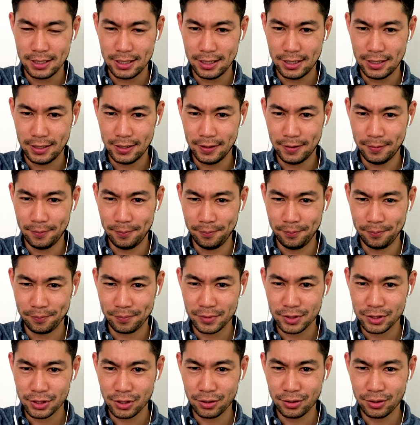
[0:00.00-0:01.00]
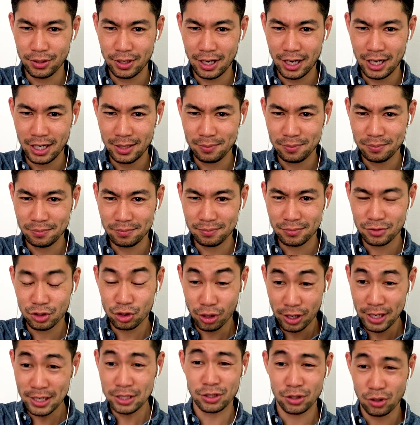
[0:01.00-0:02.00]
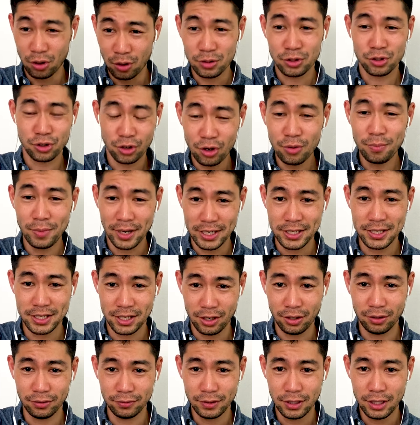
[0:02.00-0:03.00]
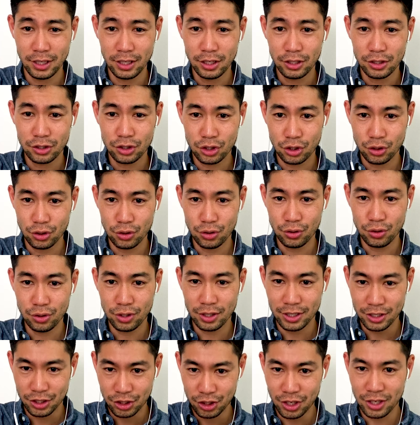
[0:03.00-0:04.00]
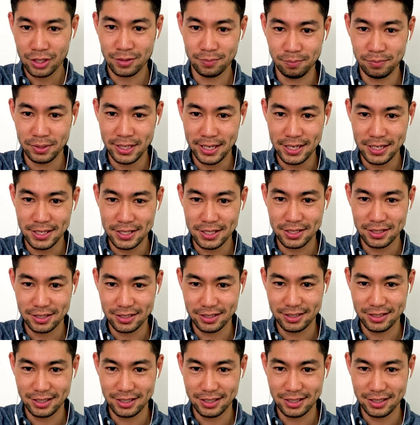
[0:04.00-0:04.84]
So I'm trying to control myself to a certain place,